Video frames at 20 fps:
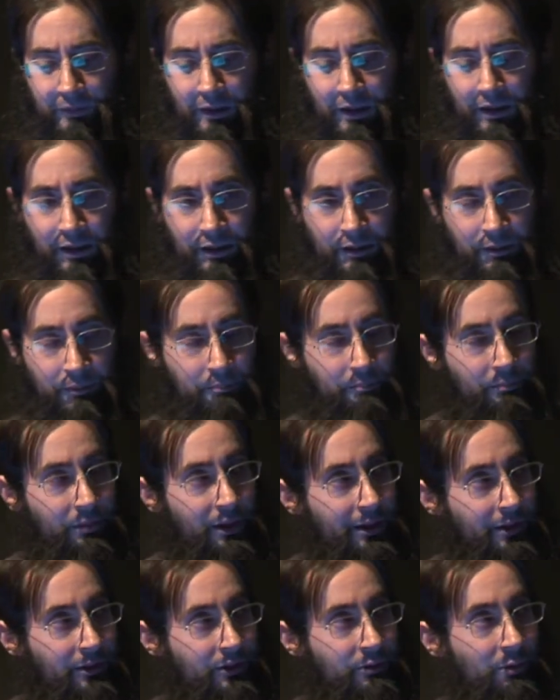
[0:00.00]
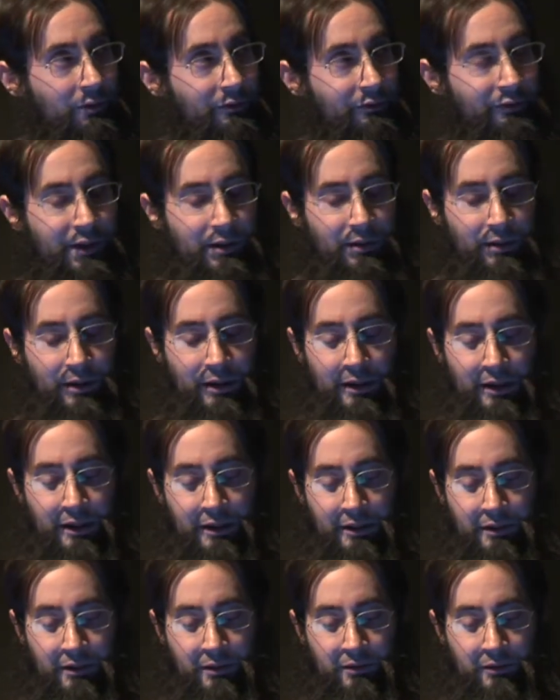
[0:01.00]
And players weren't figuring out how
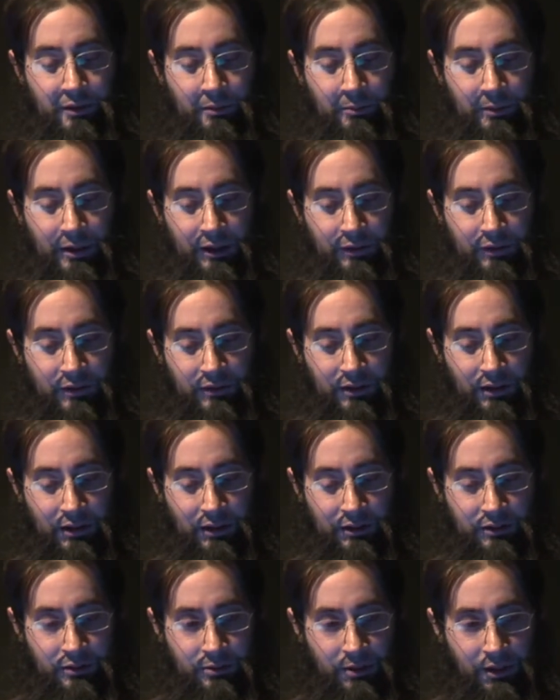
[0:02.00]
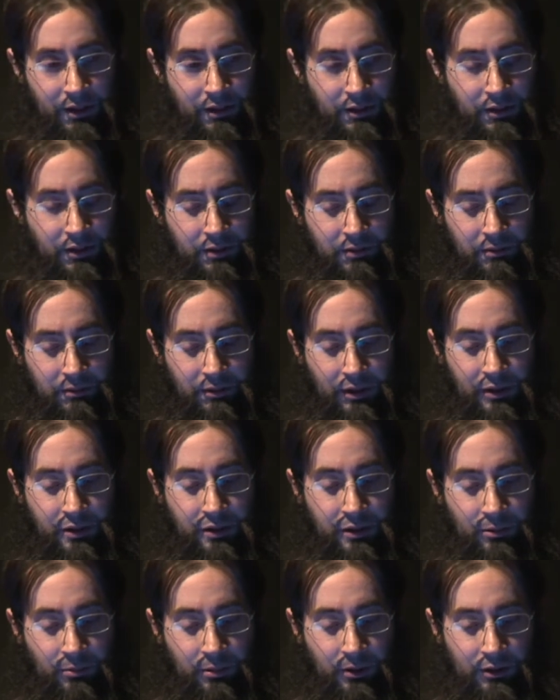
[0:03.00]
to use them. We had this strange
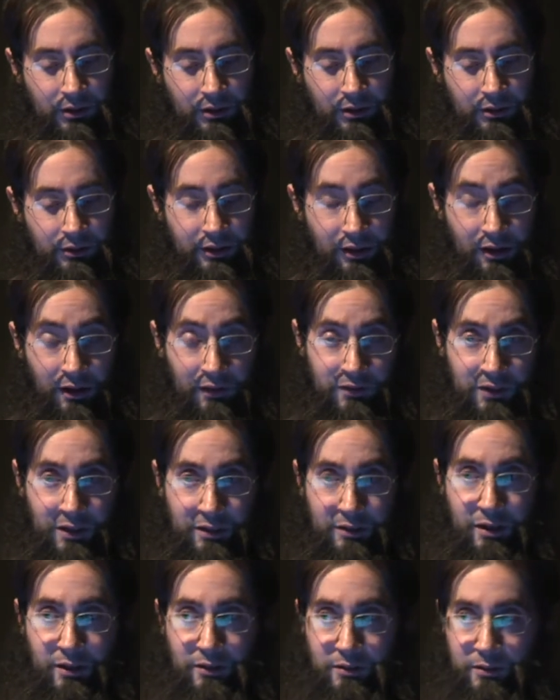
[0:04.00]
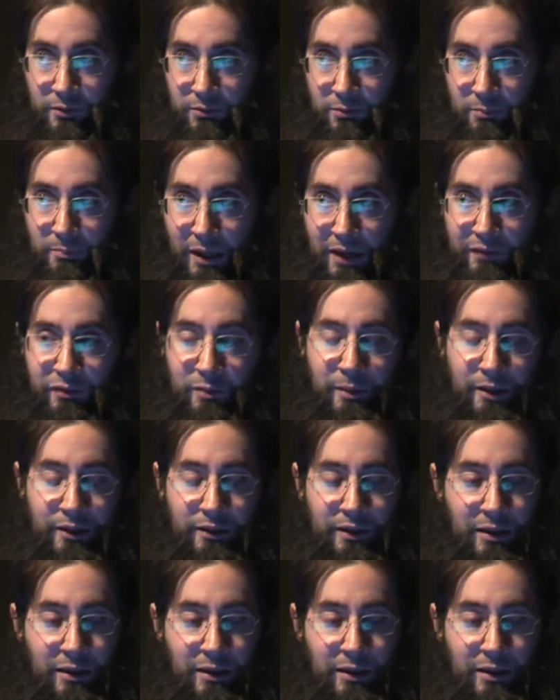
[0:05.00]
issue where the offsite testers were baffled by the